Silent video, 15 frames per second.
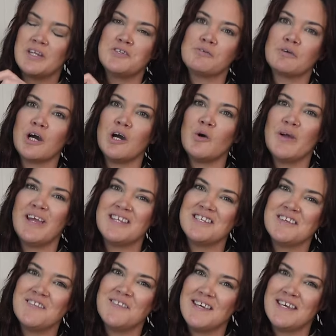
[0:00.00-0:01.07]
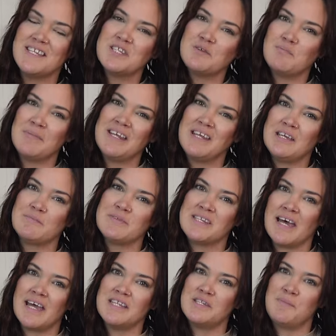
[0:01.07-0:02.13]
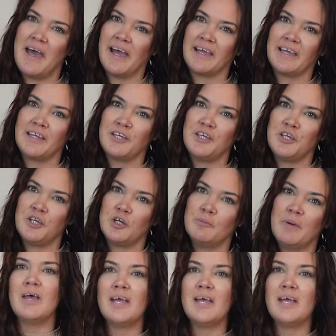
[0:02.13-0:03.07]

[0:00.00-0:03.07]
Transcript: to go into this medium-sized packing cube,